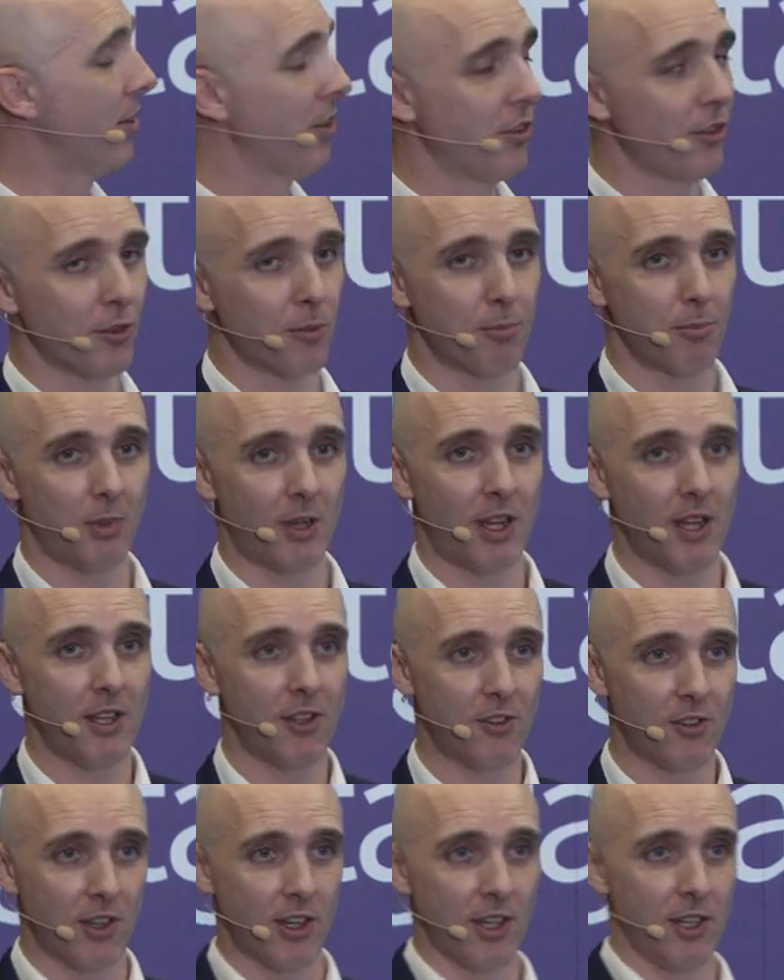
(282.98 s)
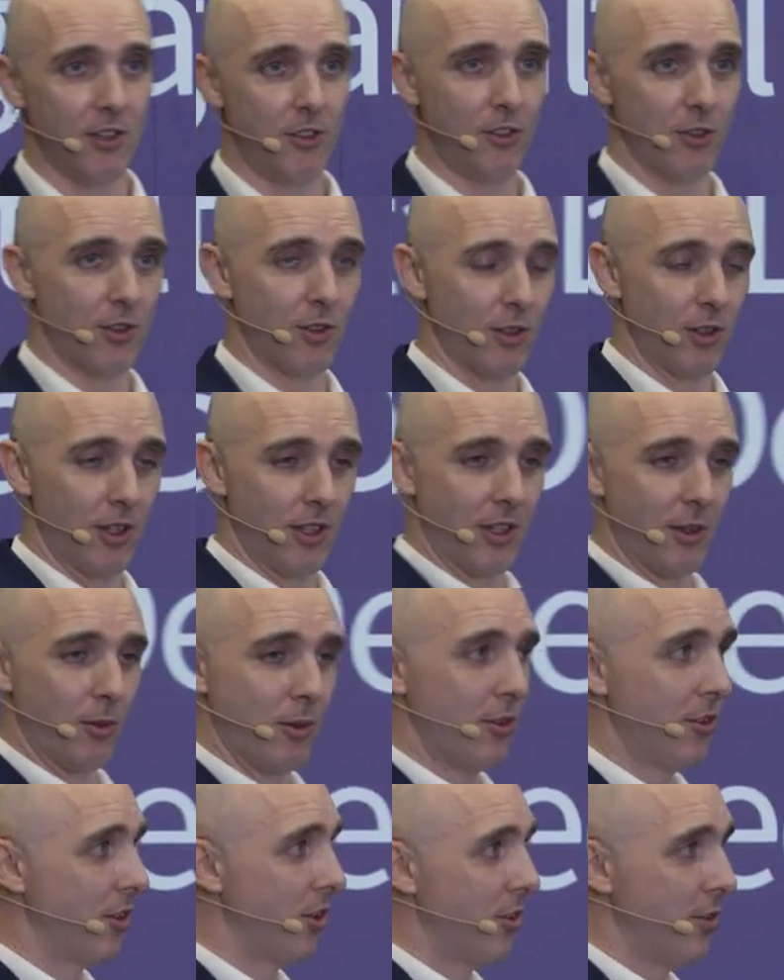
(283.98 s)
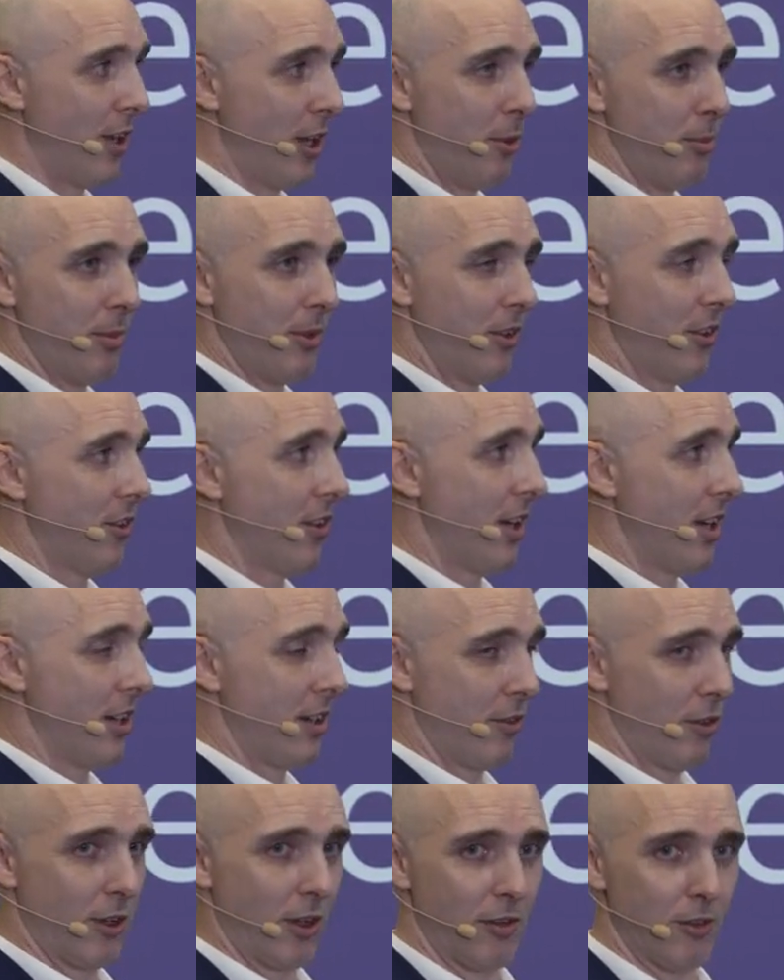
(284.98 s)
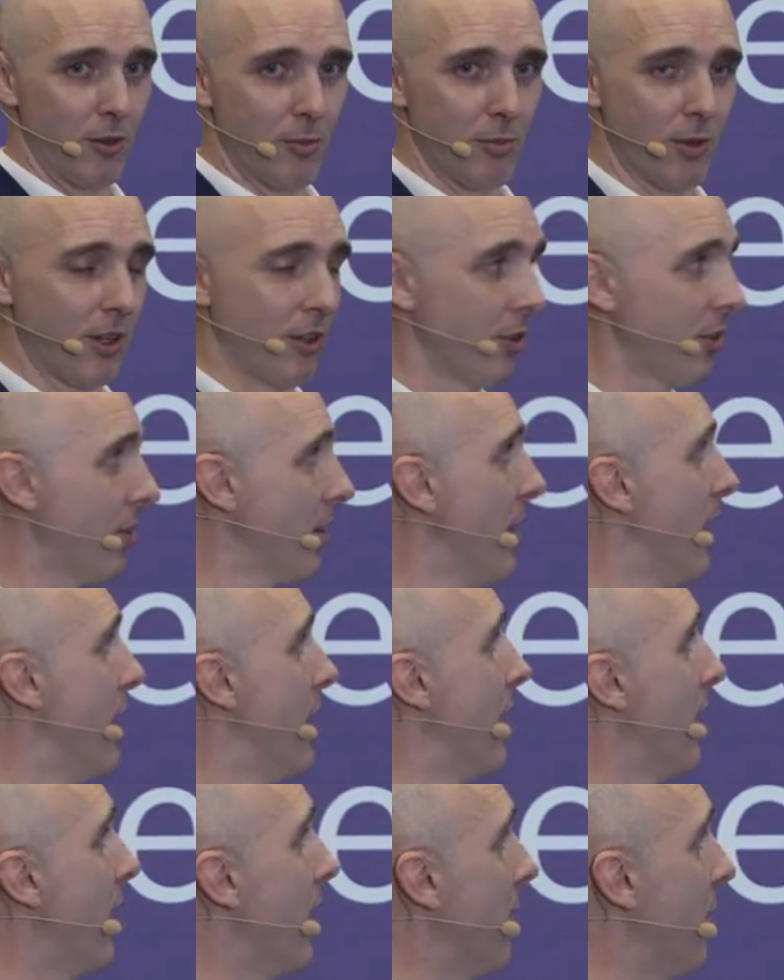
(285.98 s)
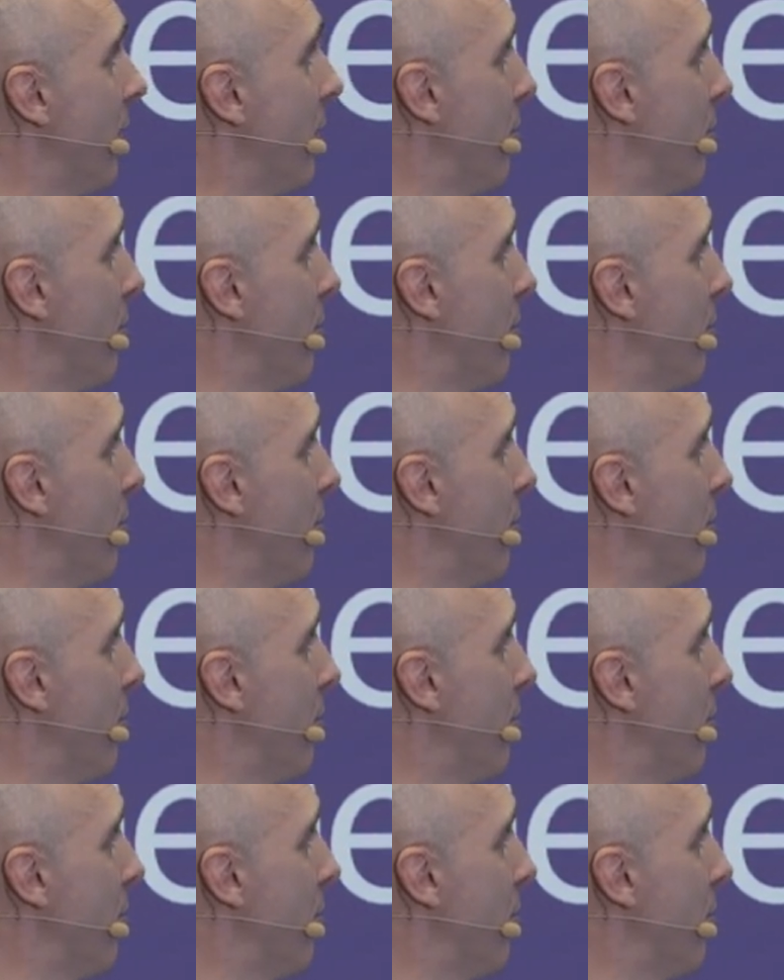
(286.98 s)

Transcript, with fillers: the supply side, so the, that was the development side of the of the product. On the